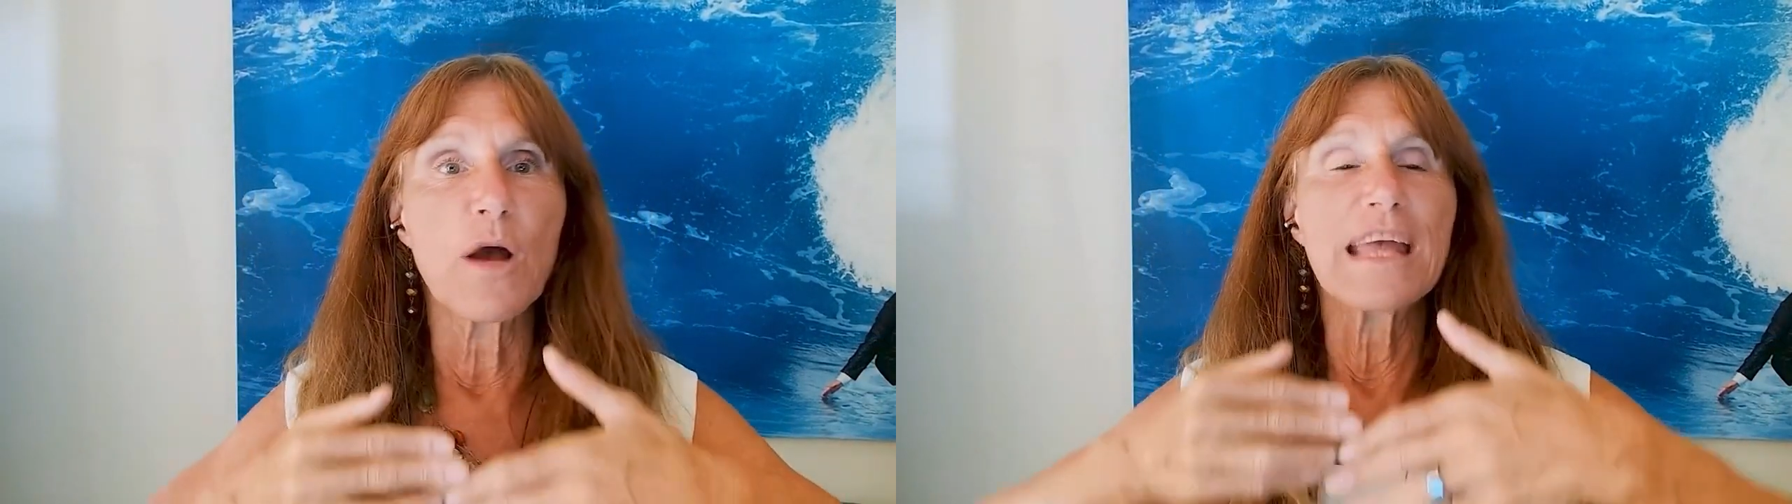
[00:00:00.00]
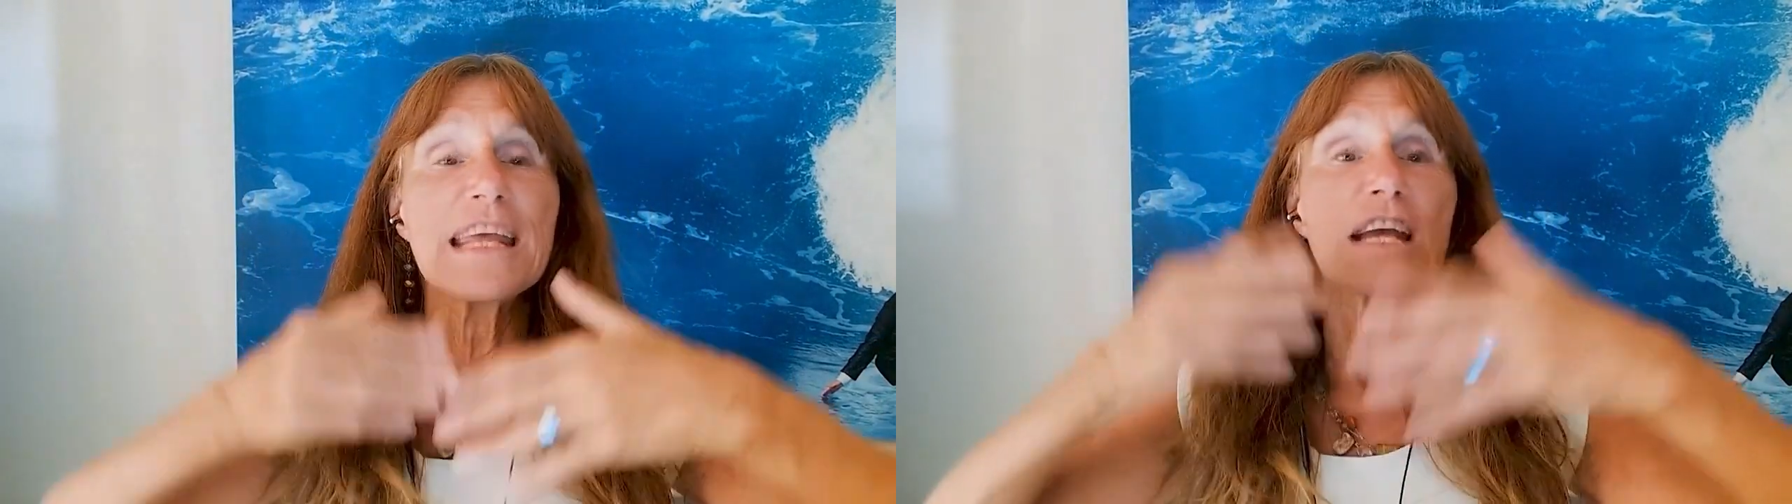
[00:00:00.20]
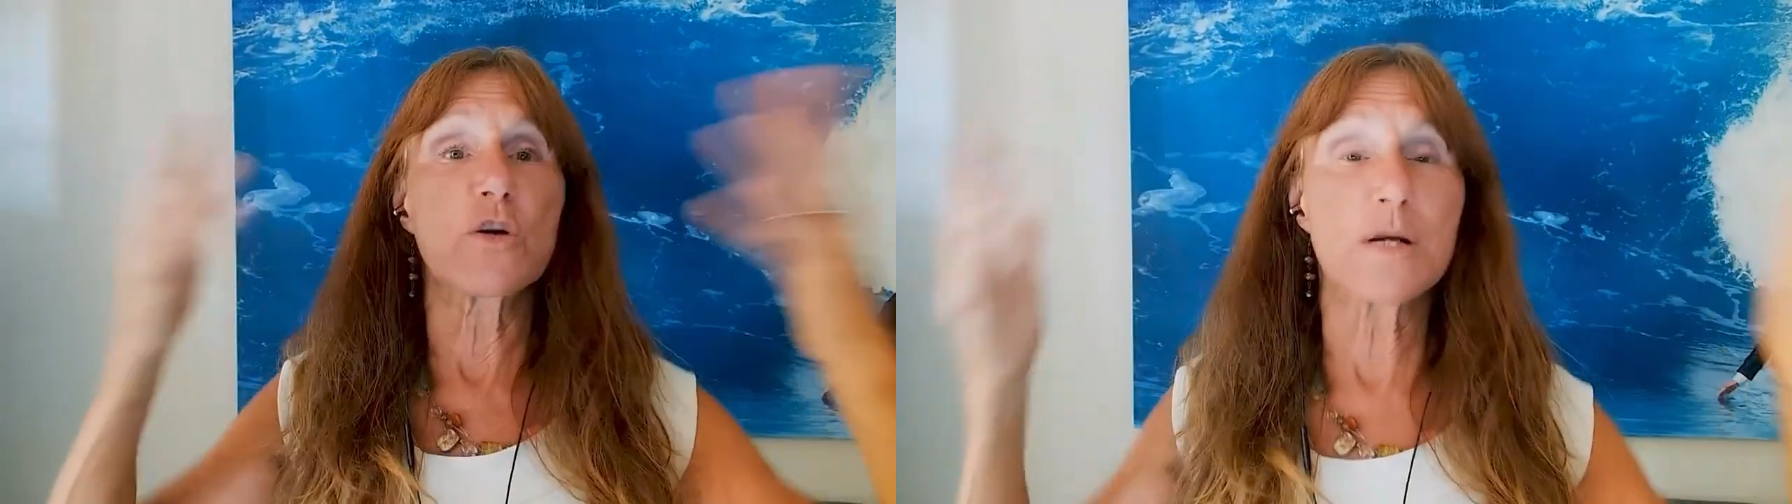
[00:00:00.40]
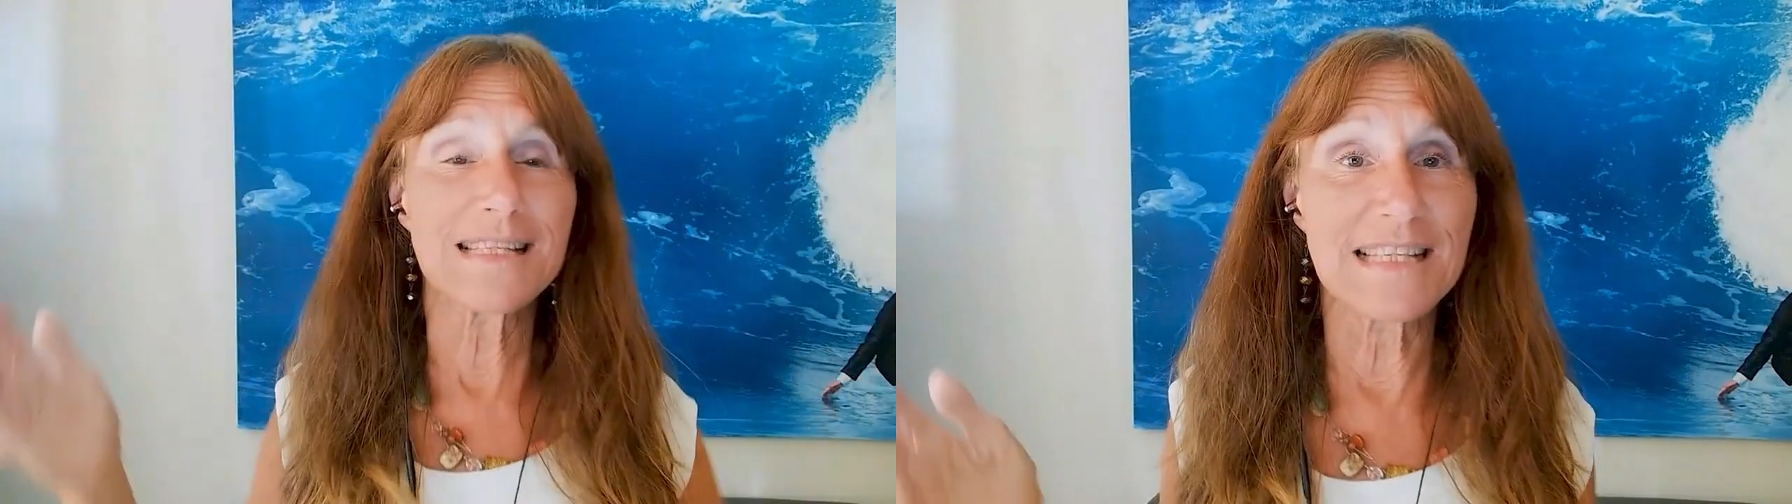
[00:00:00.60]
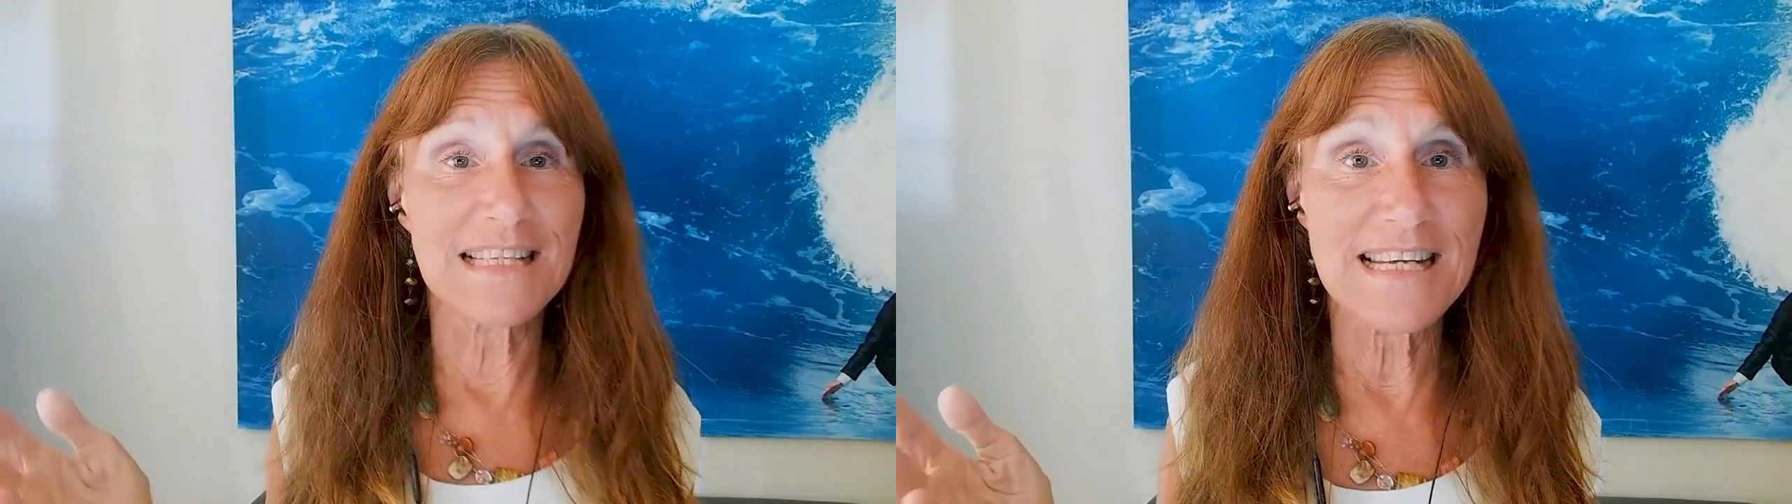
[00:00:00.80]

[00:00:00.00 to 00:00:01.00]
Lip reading: an increase in